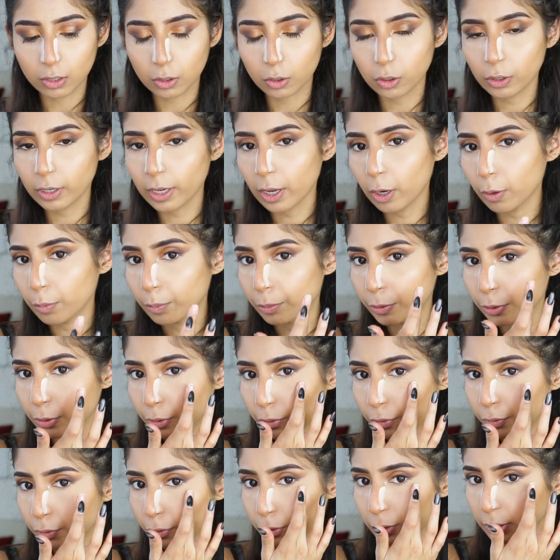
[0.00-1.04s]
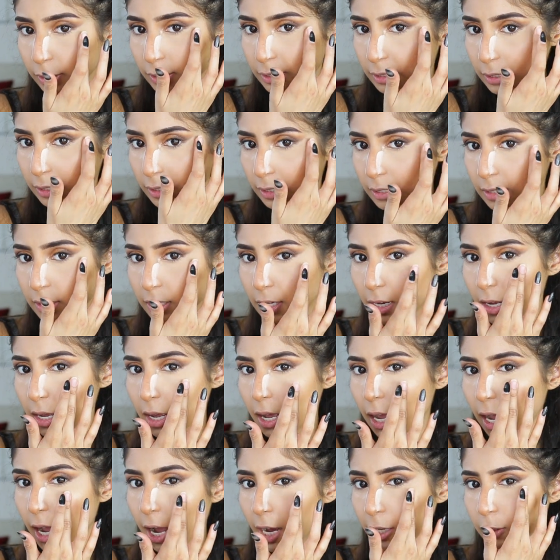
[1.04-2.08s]
look how beautiful this is.
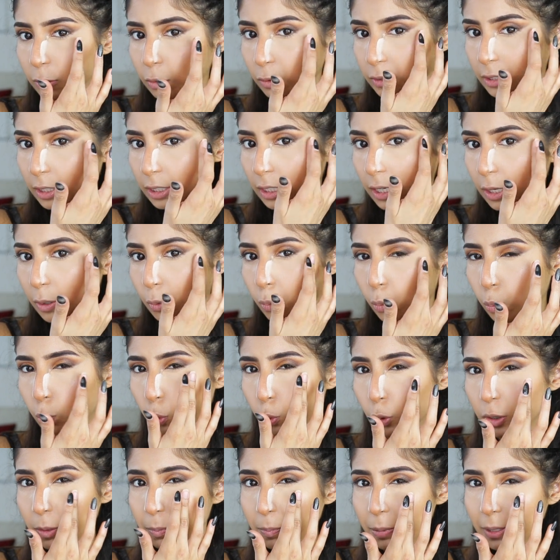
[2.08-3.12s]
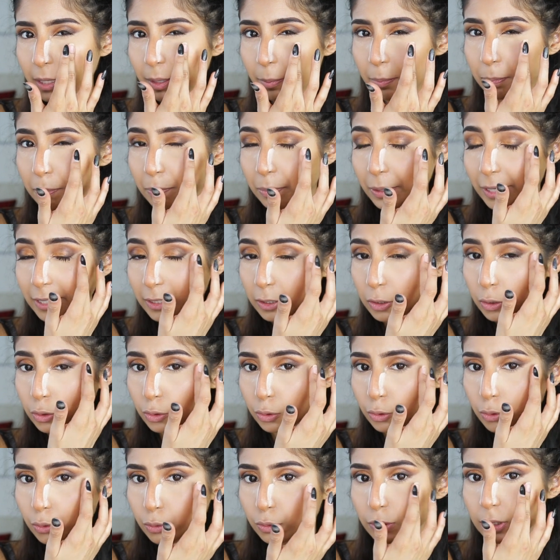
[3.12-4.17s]
I thought that it would be a bit
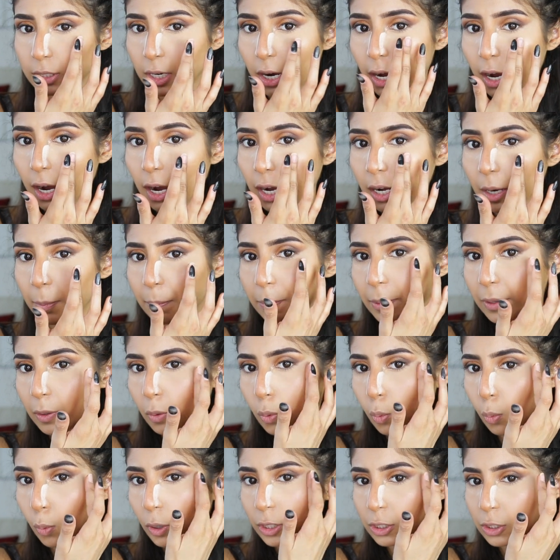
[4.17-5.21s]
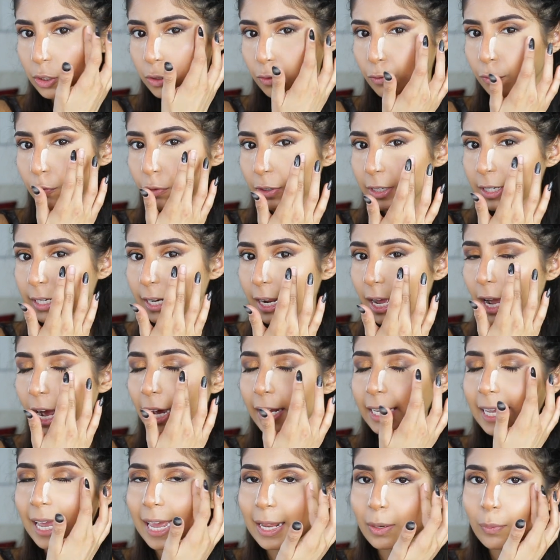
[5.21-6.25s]
too dark, but once you
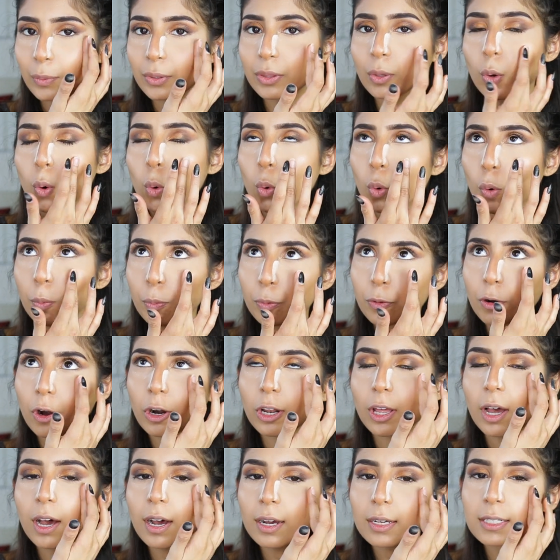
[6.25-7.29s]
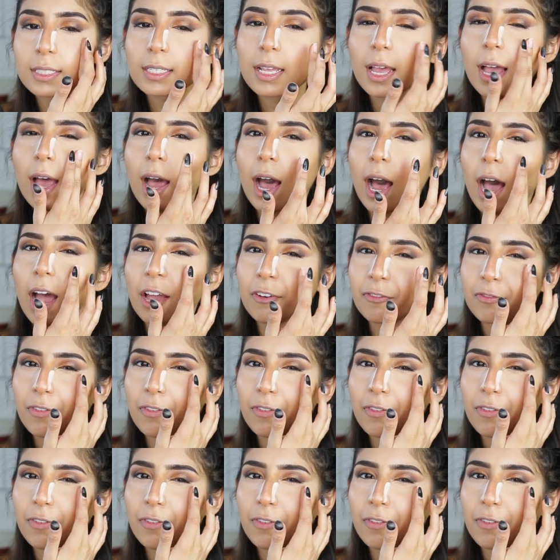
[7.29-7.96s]
again, with all products, I